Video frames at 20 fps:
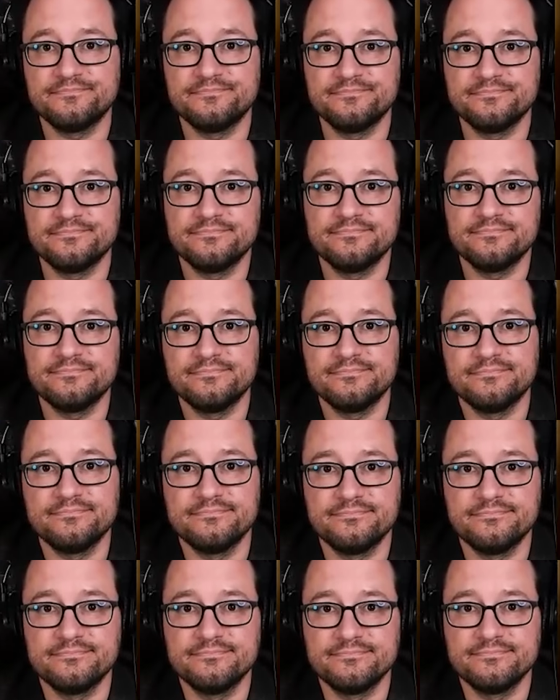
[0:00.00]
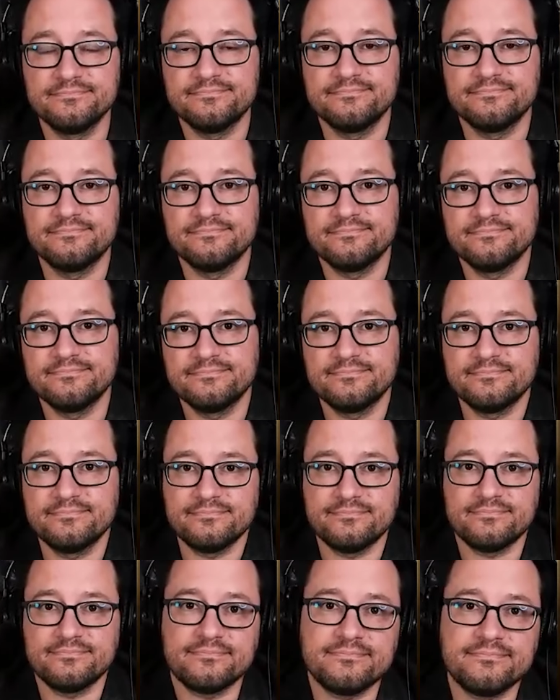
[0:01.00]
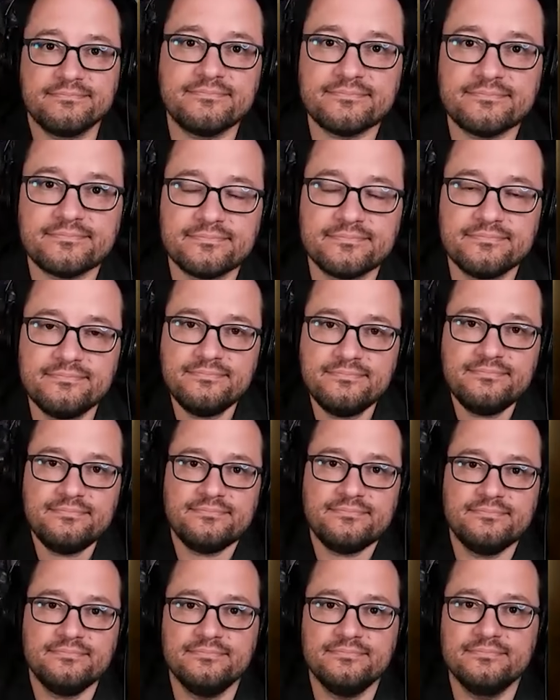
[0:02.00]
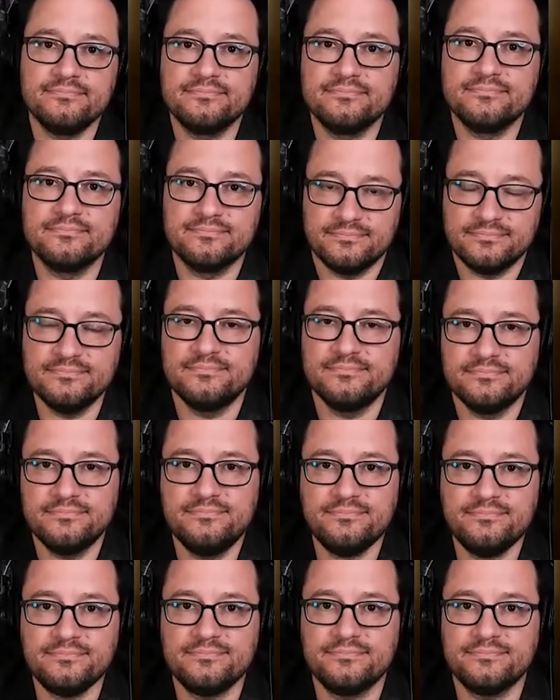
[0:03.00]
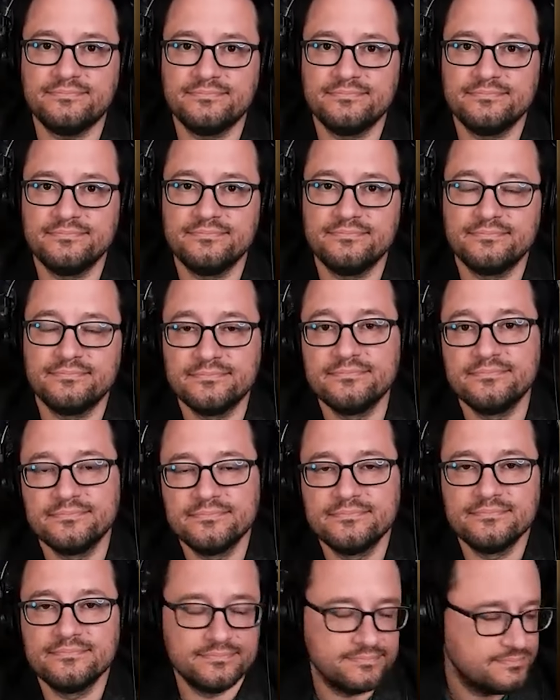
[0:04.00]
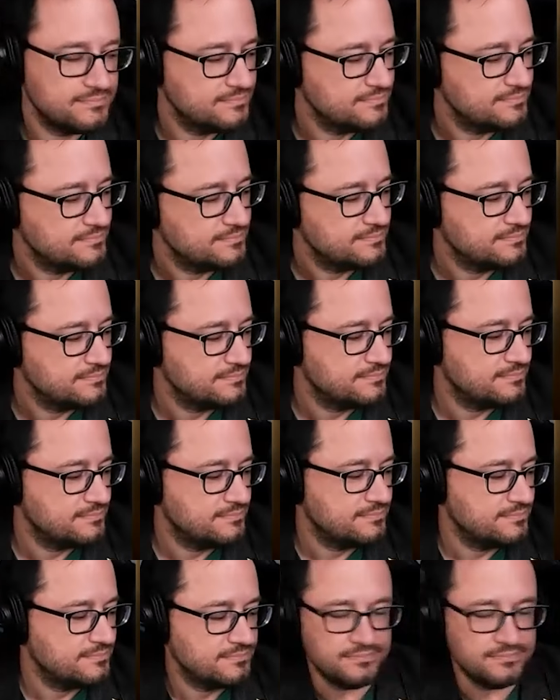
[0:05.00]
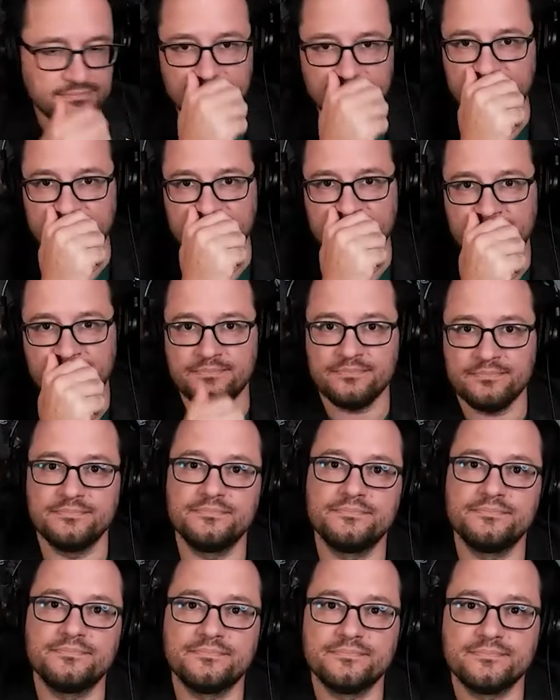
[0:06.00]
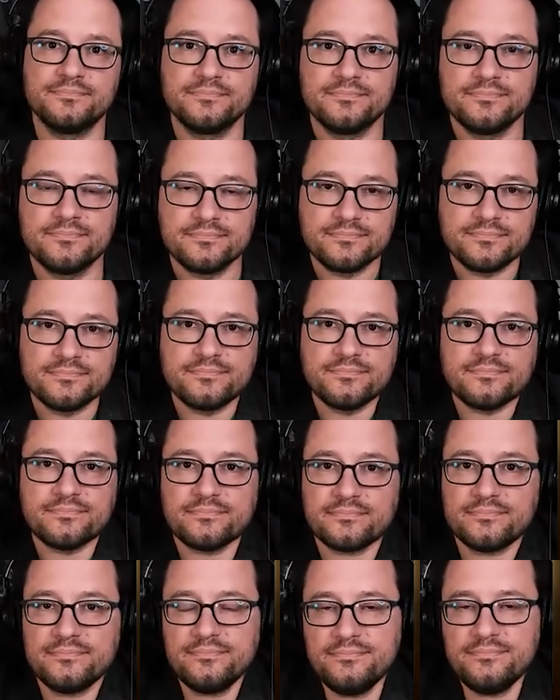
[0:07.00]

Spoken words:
The person shown says nothing.